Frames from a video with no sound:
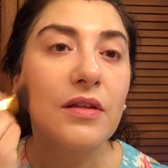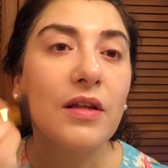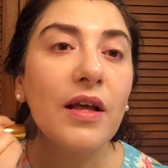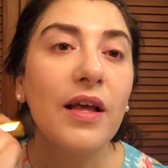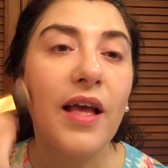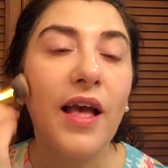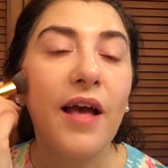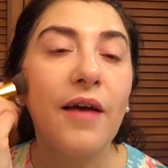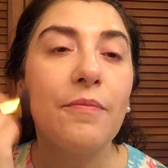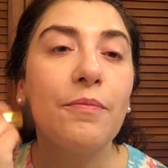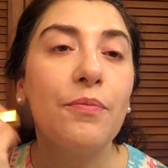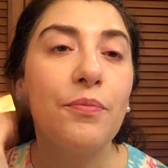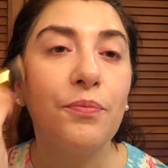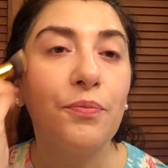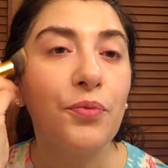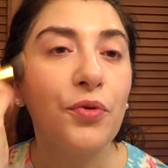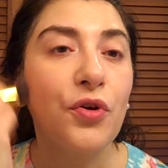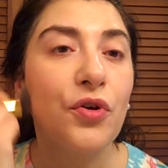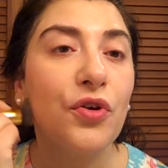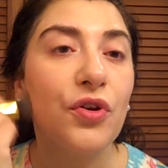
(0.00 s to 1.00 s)
I have
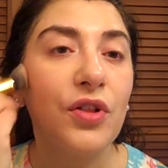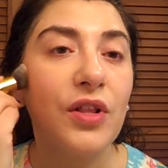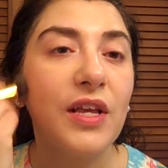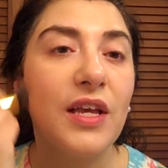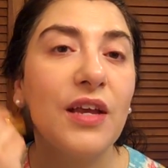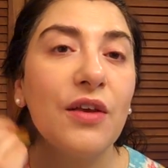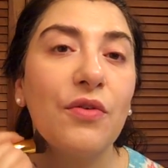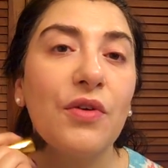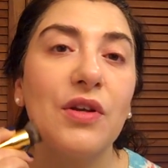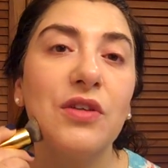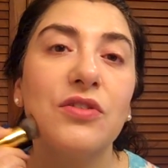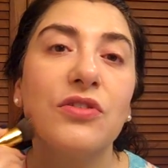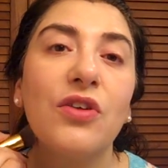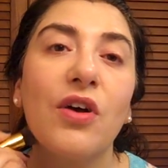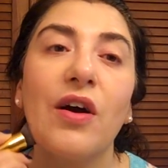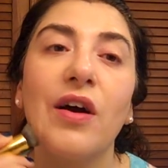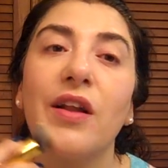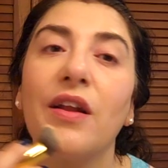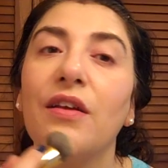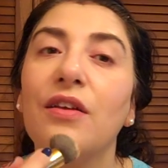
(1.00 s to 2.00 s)
pearl earrings
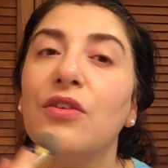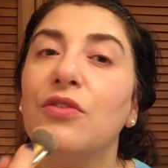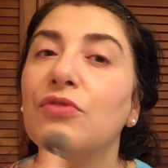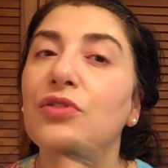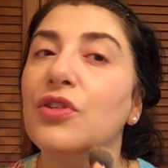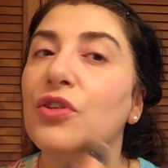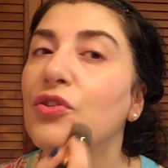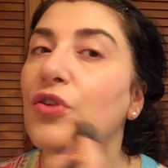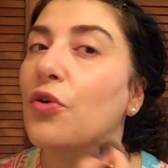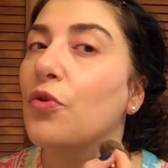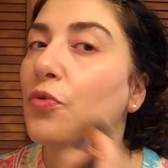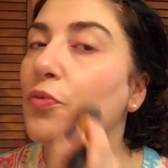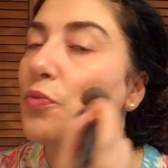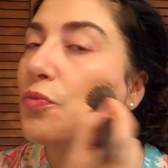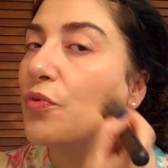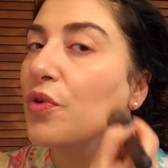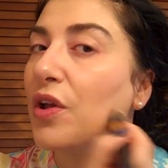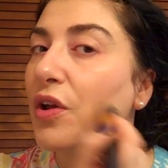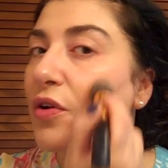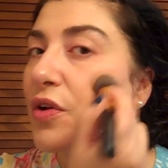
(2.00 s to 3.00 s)
on. I usually don't
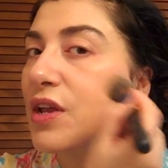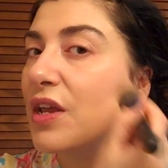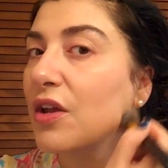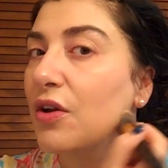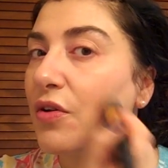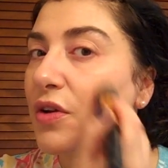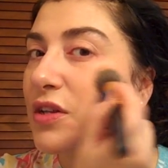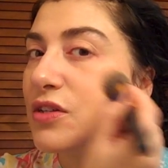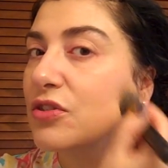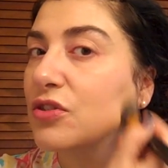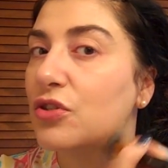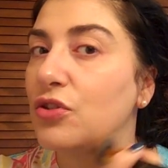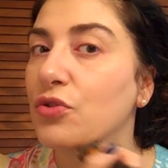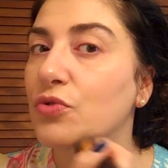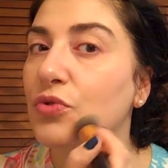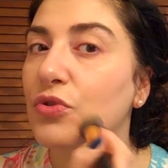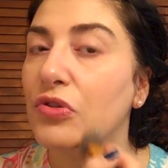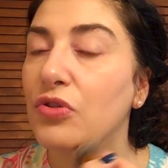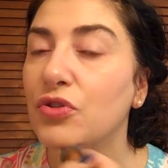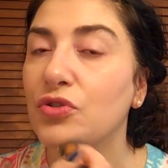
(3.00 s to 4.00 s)
wear earrings to do
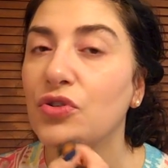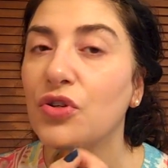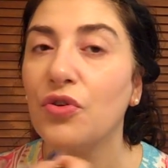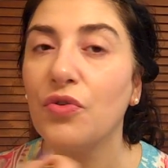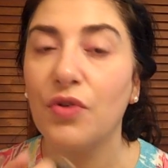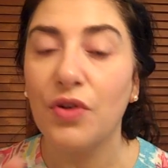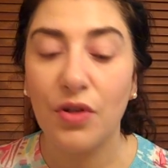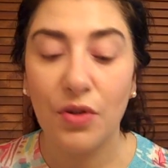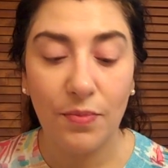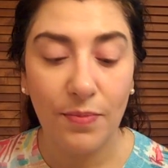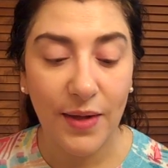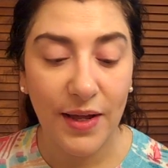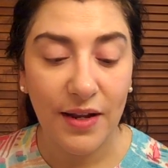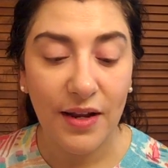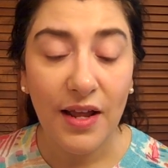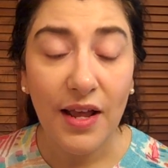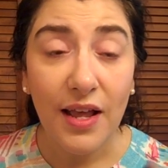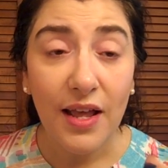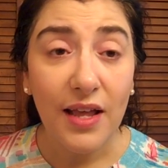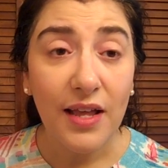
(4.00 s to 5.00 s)
a tutorial, but
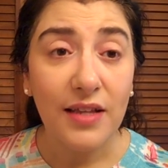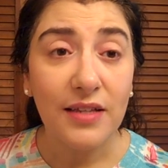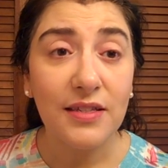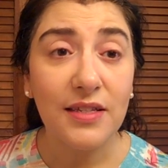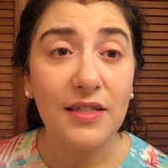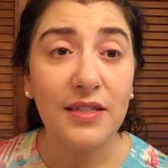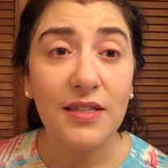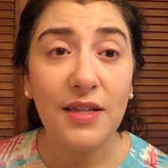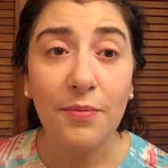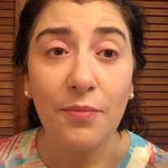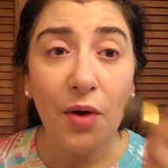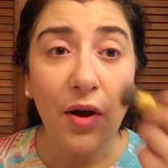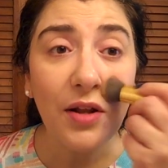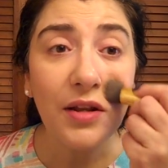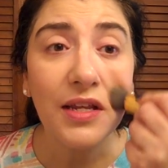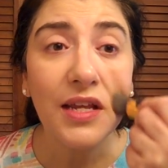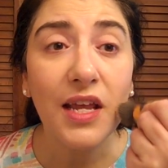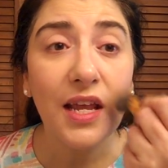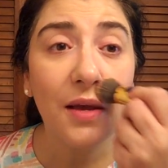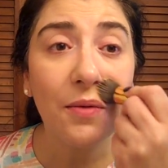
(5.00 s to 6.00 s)
since I'm on
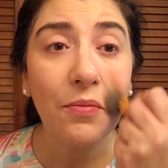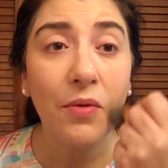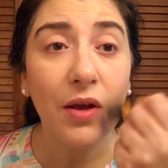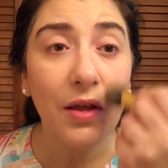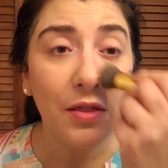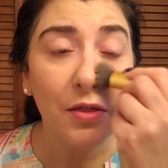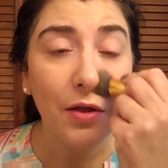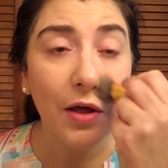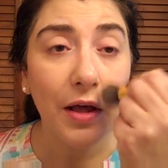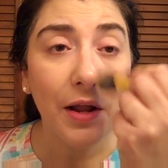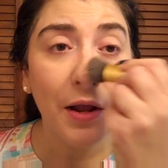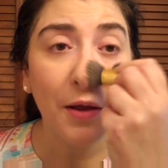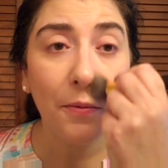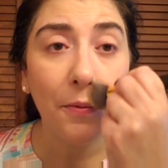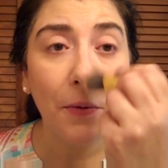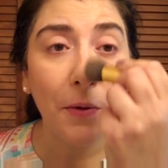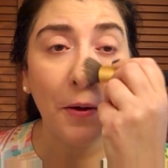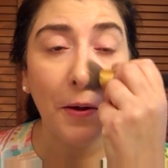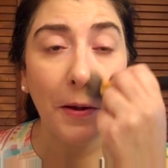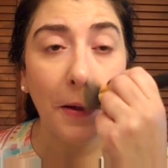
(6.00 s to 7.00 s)
camera, I thought I
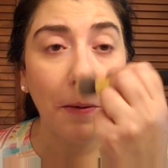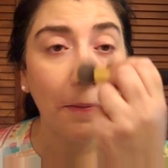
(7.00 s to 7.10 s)
would.